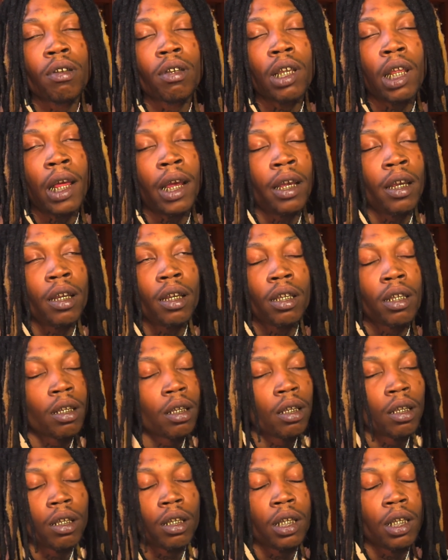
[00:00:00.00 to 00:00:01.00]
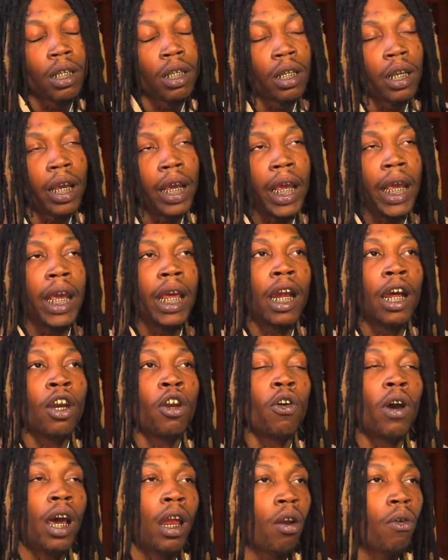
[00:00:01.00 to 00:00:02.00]
Like, and I
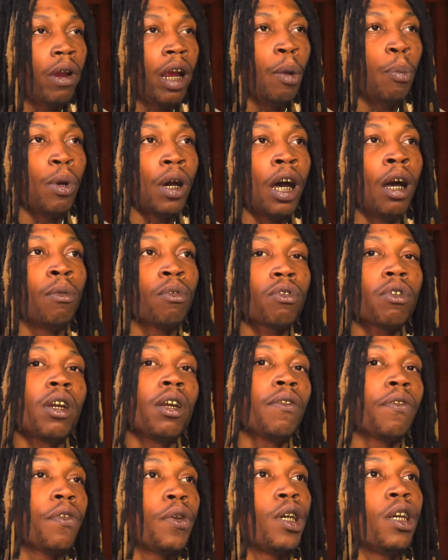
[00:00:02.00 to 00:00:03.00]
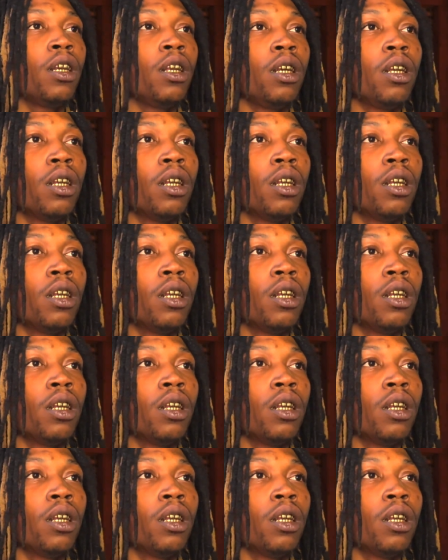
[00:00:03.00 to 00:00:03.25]
know how to rap how I'm straight feeling.